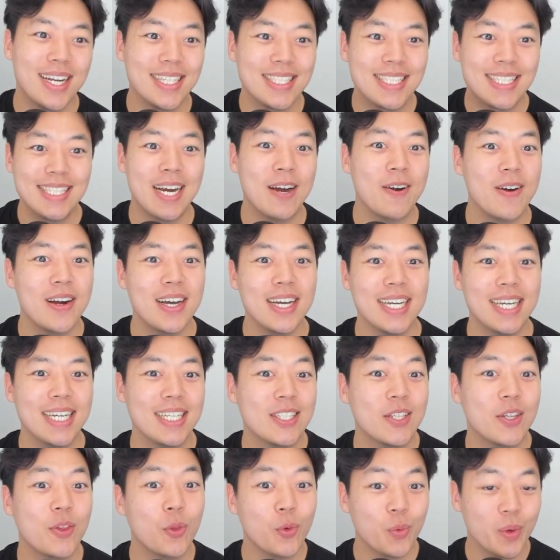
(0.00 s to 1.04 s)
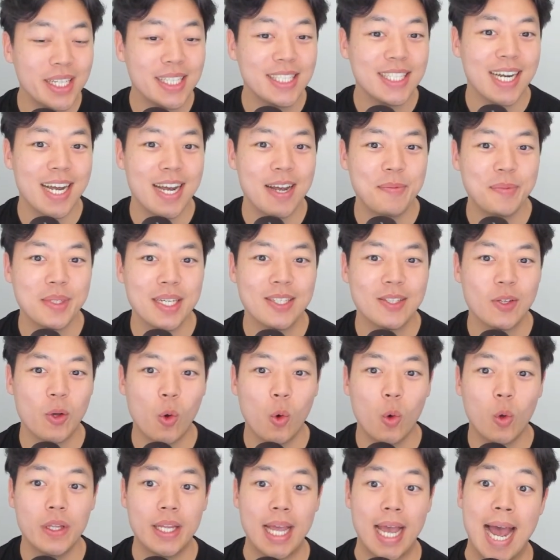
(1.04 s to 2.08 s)
Sarah is 3 times as
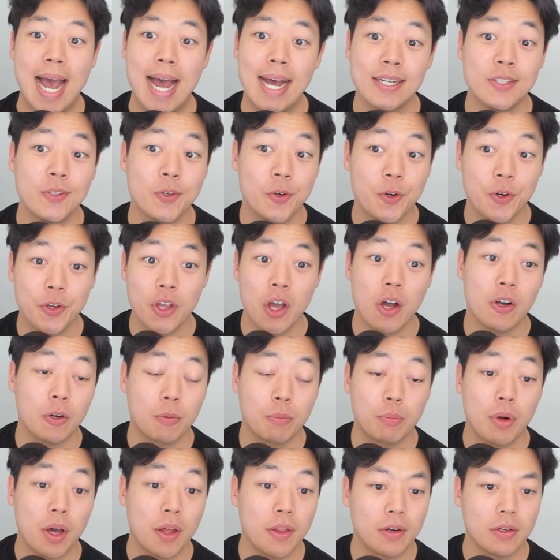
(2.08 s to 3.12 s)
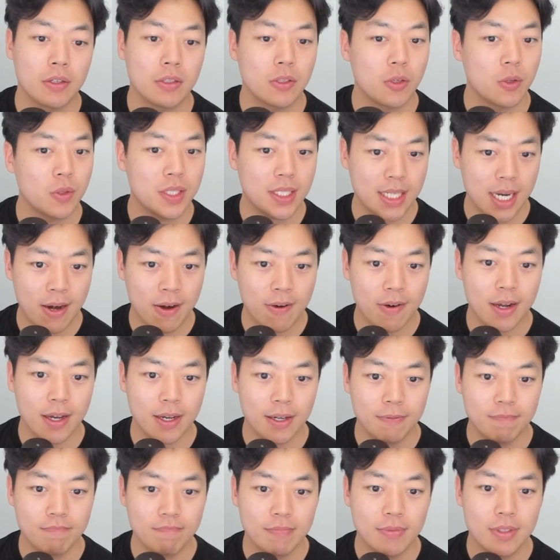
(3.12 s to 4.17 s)
old as her younger brother. So
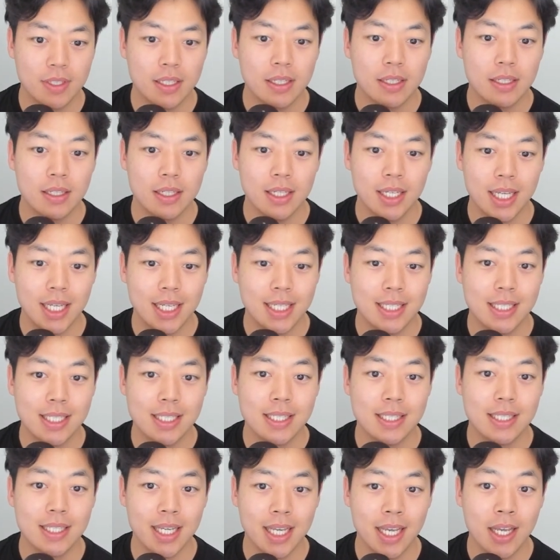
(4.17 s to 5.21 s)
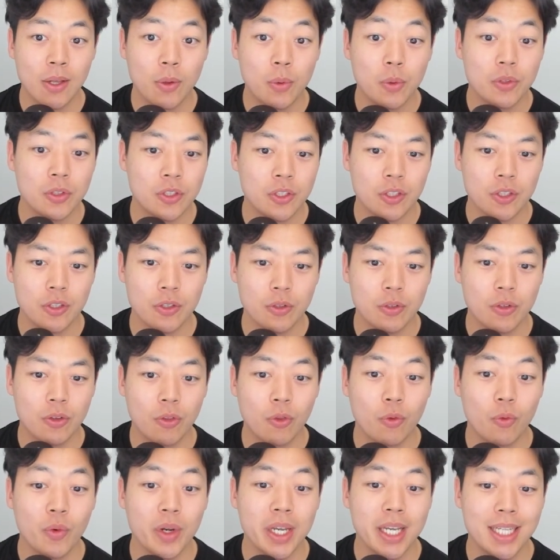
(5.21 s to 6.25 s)
Sarah is equal to
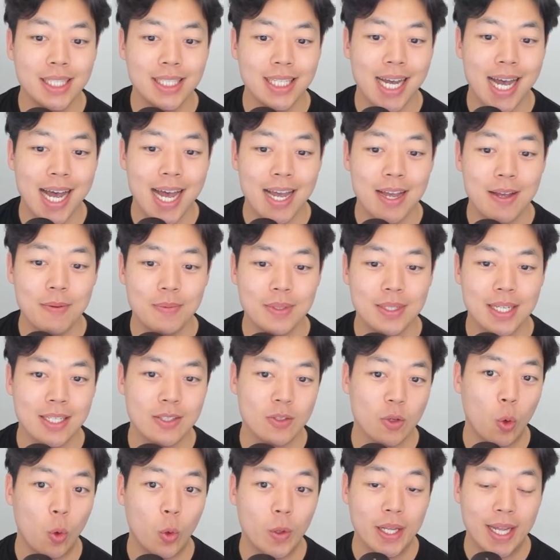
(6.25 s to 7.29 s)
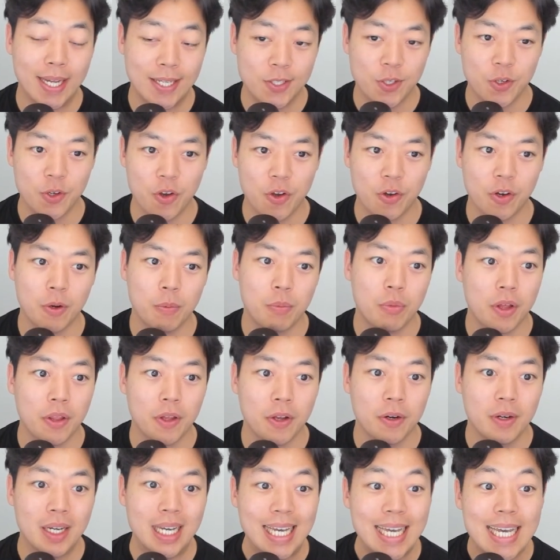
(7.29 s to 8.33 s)
3 times as old as her younger brother.